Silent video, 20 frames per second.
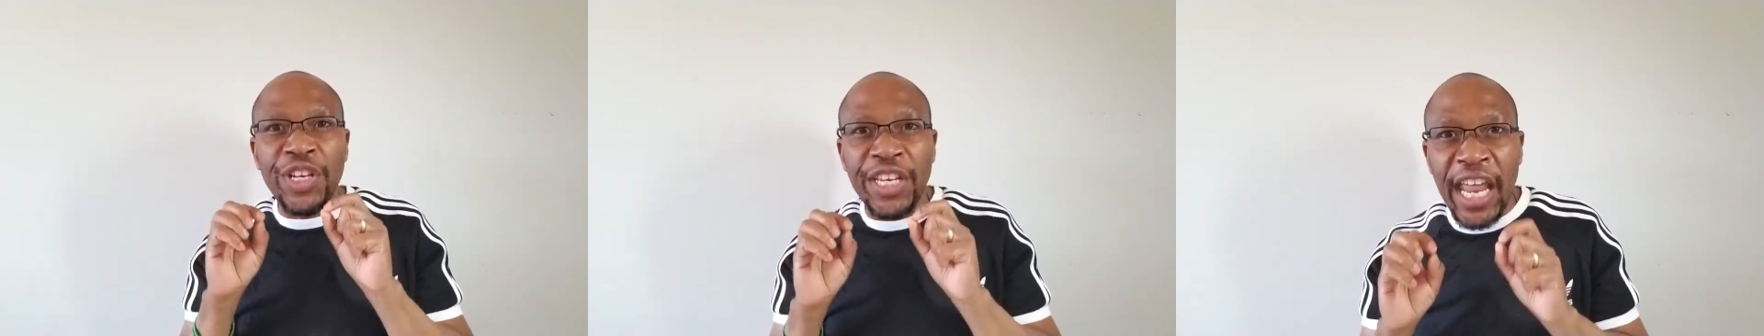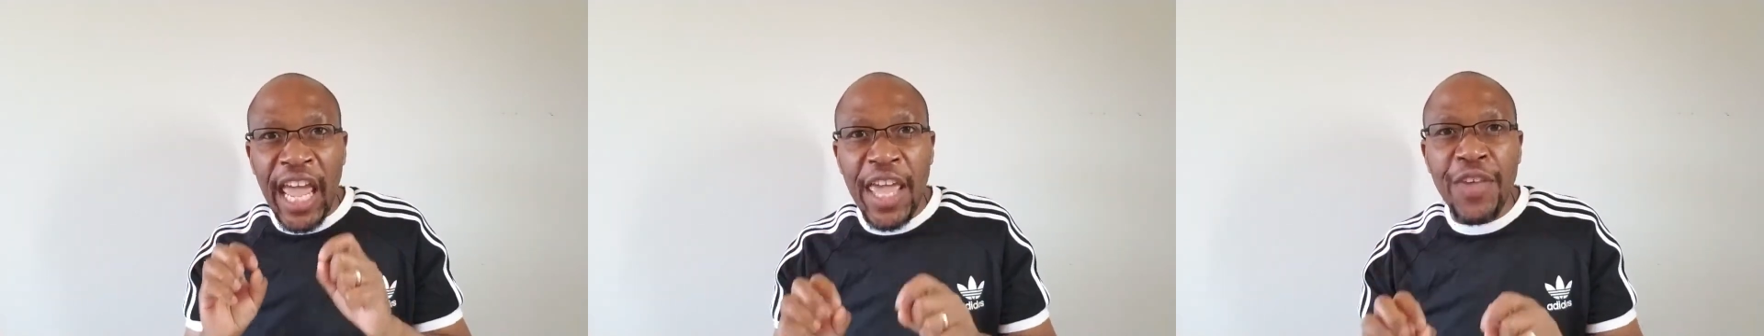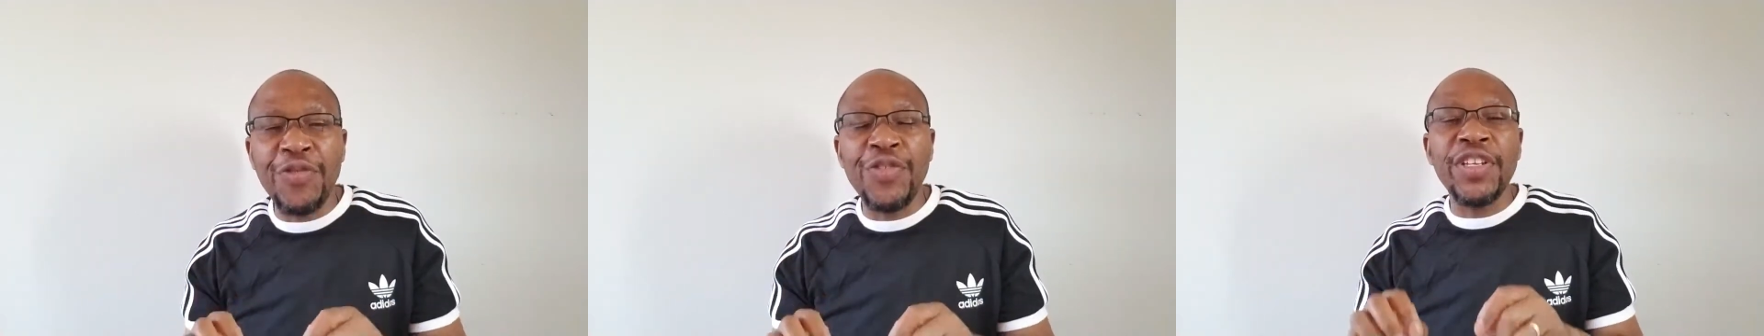
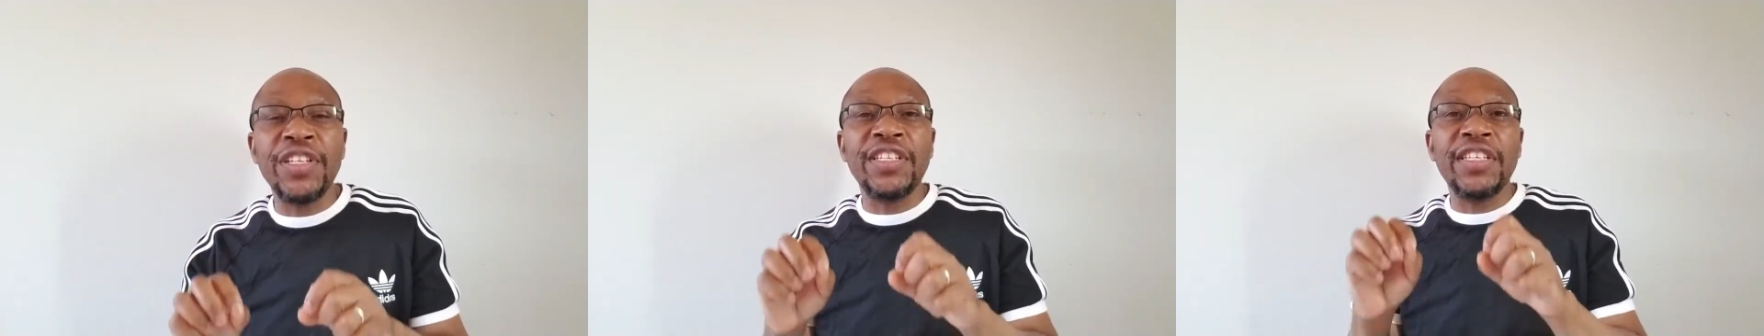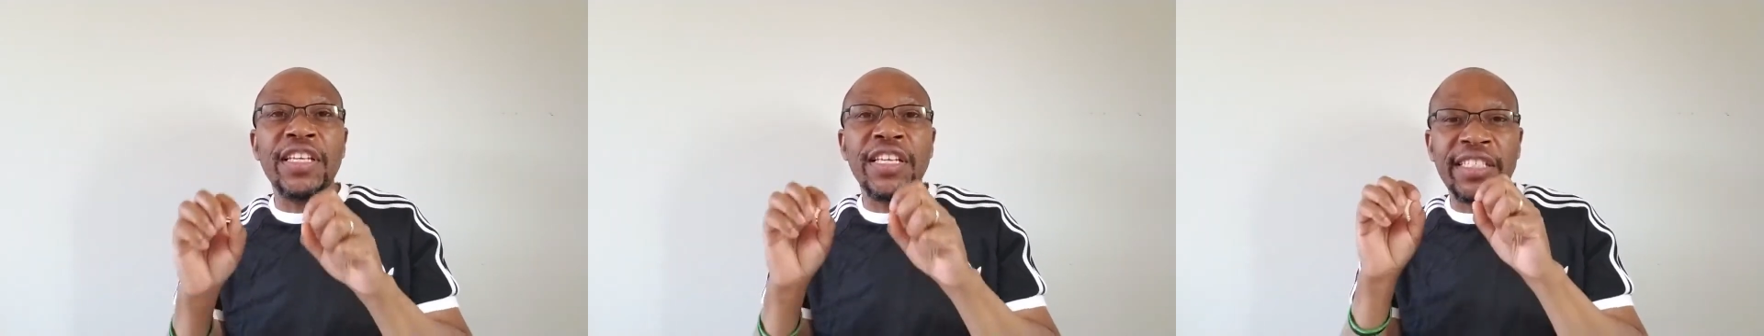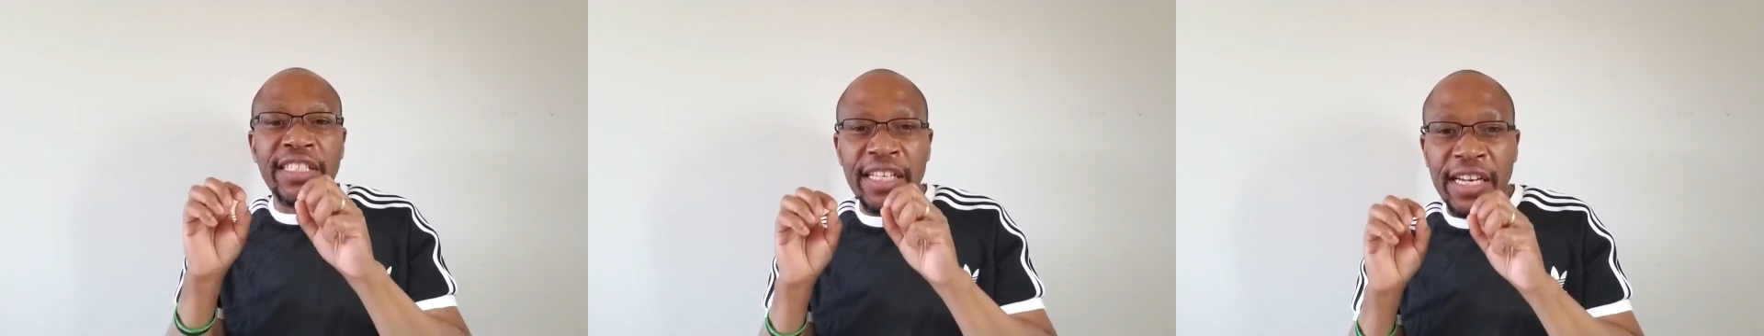David's
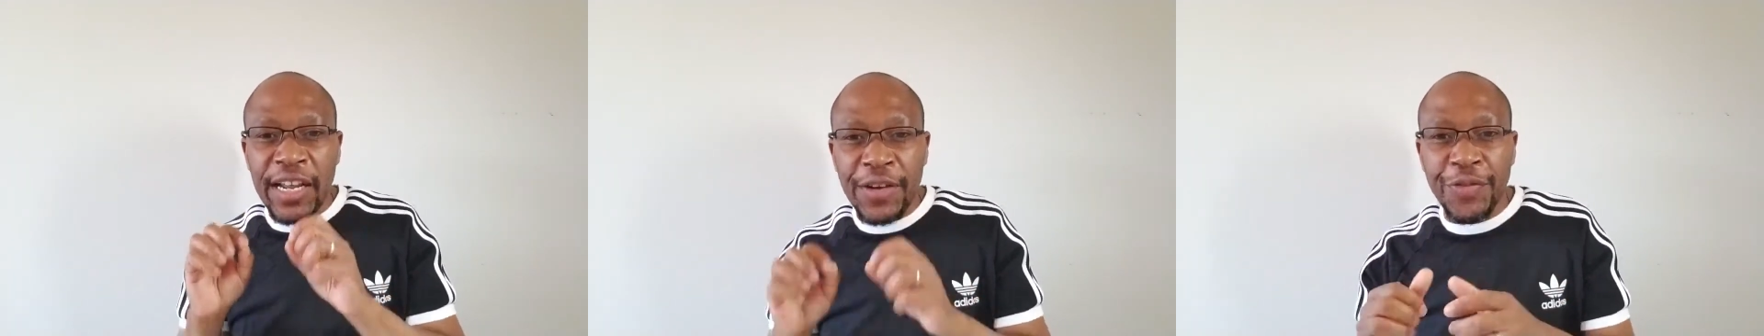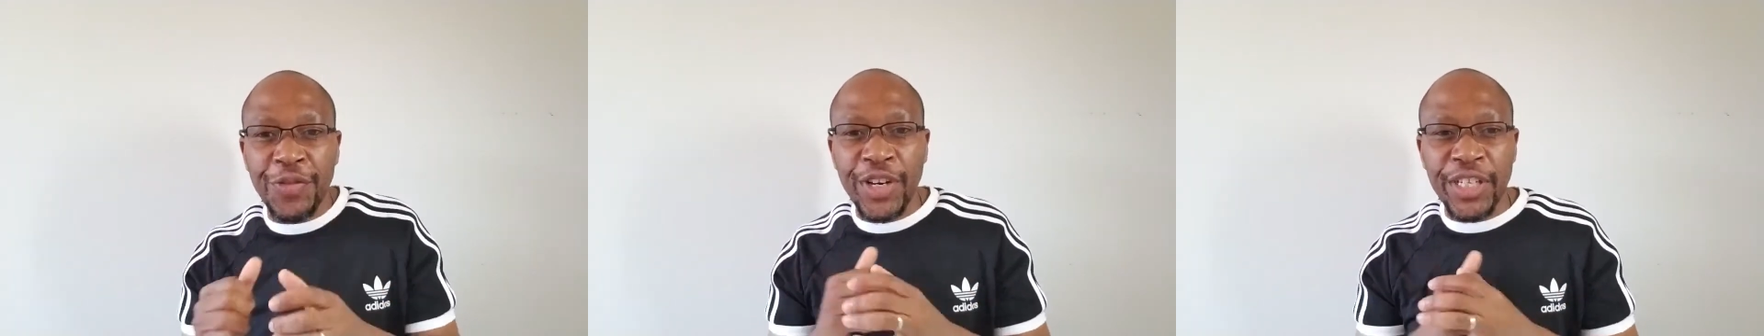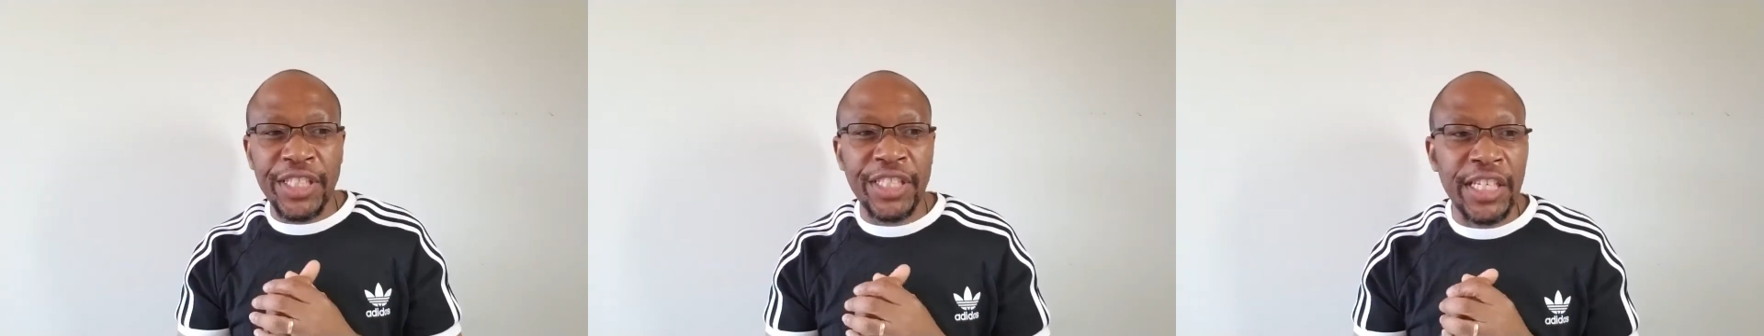
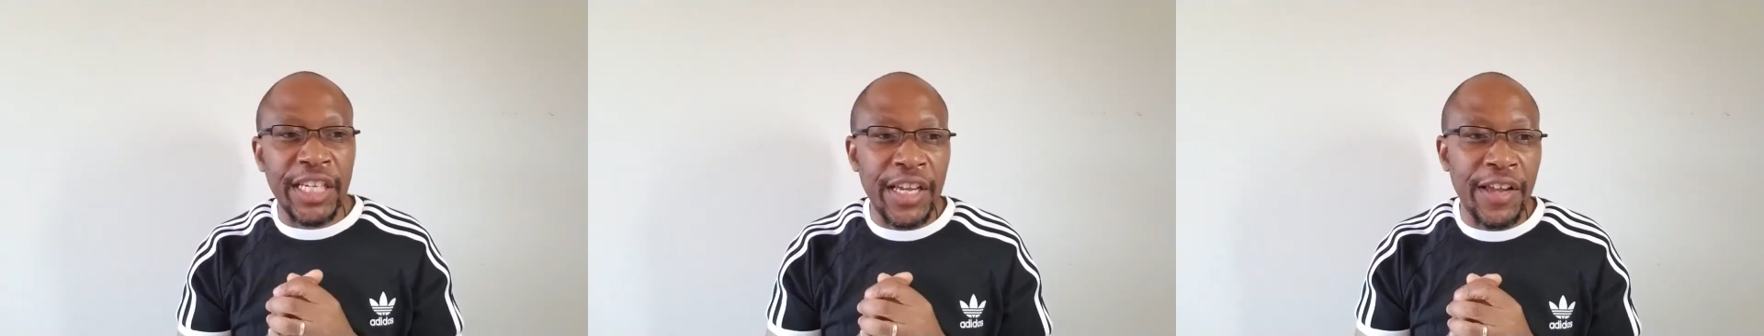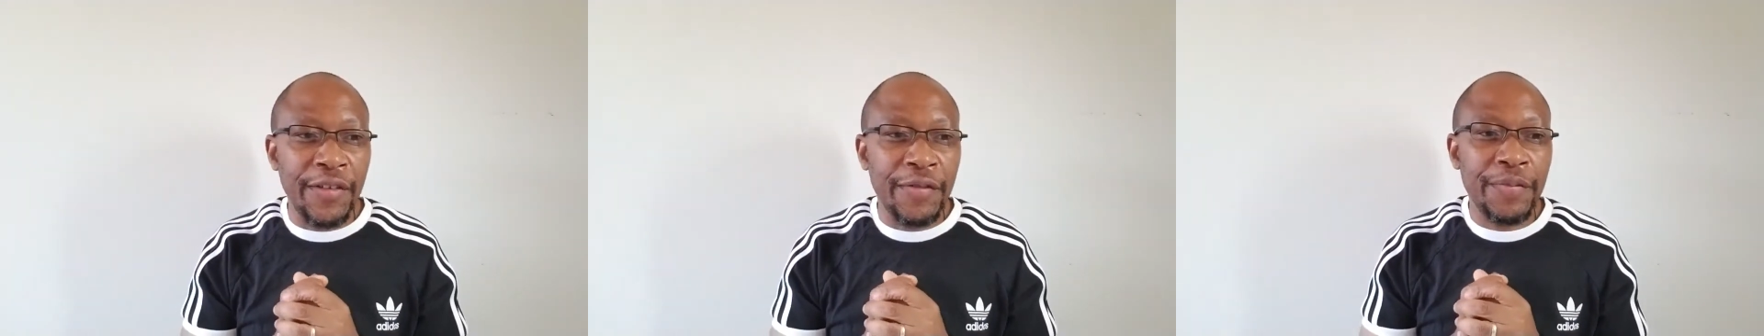referencing.